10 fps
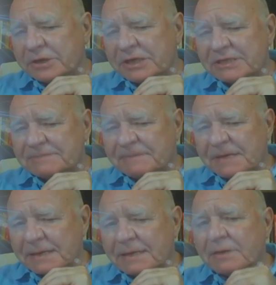
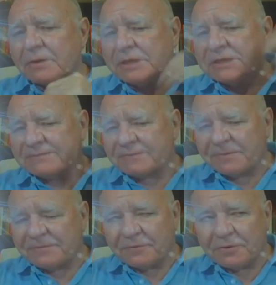Greenspan. I know this
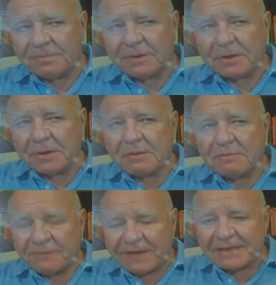from a former
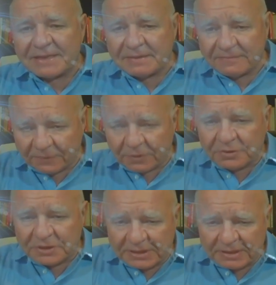Fed
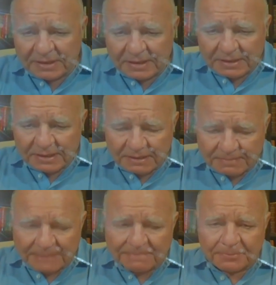voting a
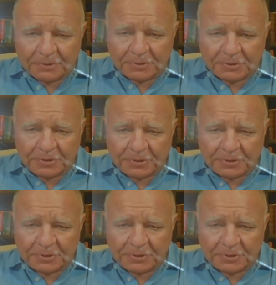member.